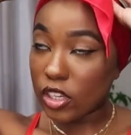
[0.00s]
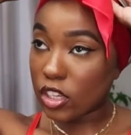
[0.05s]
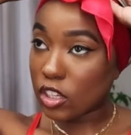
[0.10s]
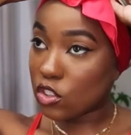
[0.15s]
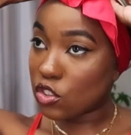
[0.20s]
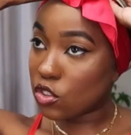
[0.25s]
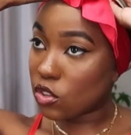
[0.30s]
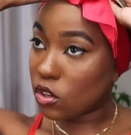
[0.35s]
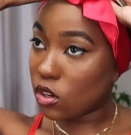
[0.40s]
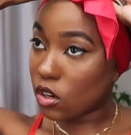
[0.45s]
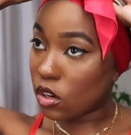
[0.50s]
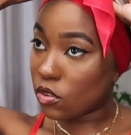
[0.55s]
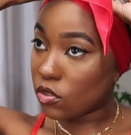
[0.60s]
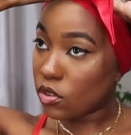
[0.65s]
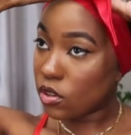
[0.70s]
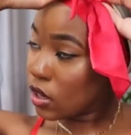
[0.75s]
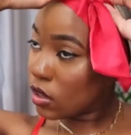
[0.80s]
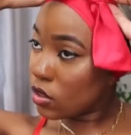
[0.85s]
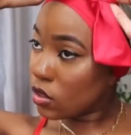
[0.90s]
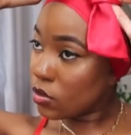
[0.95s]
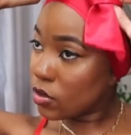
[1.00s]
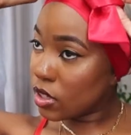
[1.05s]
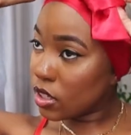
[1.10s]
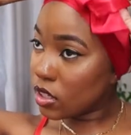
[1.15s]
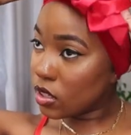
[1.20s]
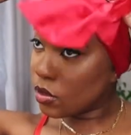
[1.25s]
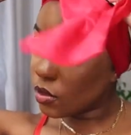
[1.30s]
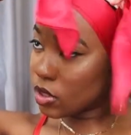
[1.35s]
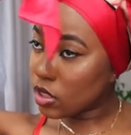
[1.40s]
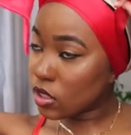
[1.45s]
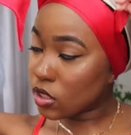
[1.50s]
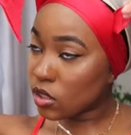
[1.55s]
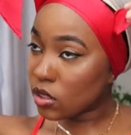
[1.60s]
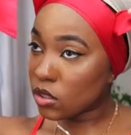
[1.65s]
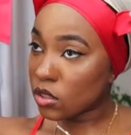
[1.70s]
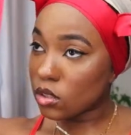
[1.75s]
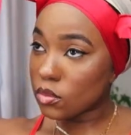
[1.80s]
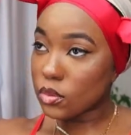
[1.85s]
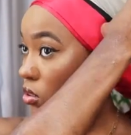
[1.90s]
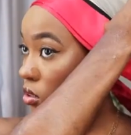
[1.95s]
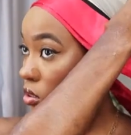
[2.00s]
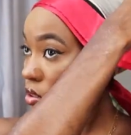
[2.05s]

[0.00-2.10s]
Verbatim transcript: edge scarf. I hope they ain't messed up.